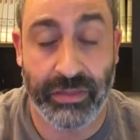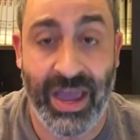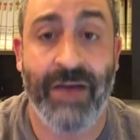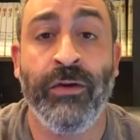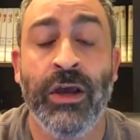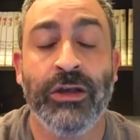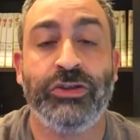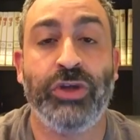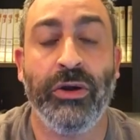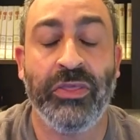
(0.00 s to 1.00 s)
They have
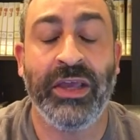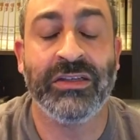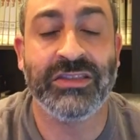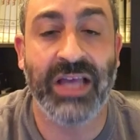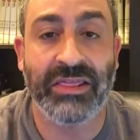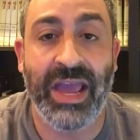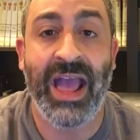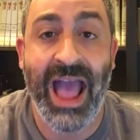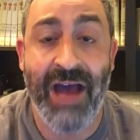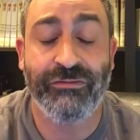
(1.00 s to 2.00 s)
certain things that they
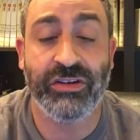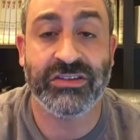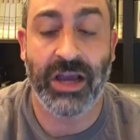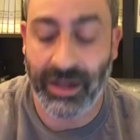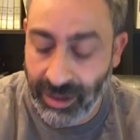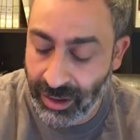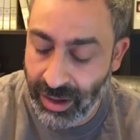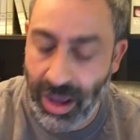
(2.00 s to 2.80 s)
have to study,